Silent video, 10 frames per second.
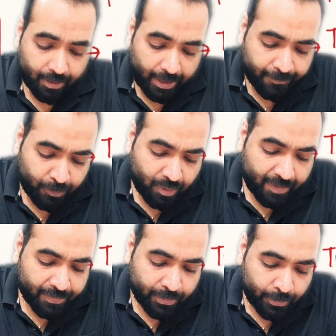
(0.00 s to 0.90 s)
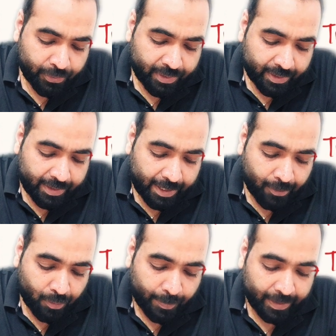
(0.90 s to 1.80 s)
if you have sourced
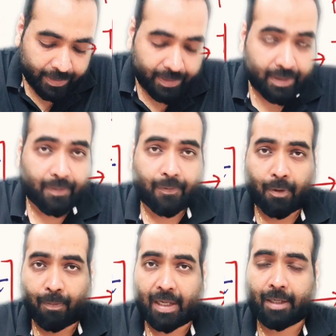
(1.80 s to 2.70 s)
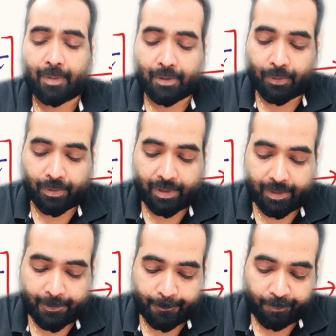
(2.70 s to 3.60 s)
10 rupees from multiple
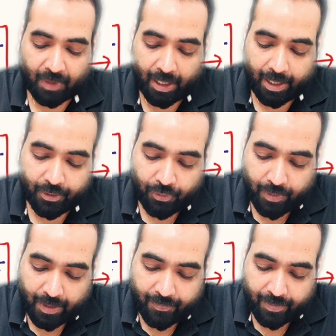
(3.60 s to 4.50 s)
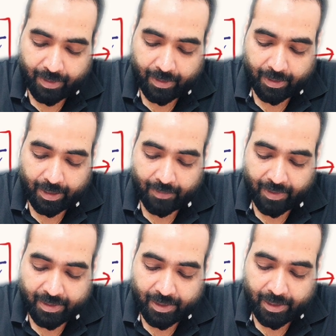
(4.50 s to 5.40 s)
sources and you have
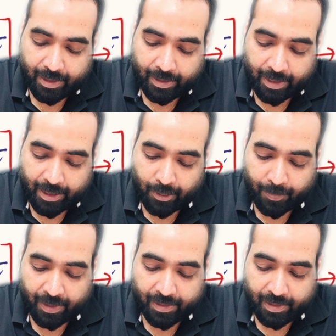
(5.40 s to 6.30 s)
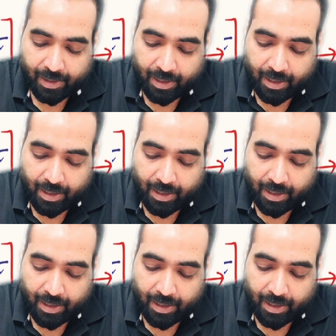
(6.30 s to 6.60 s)
invested 9 rupees,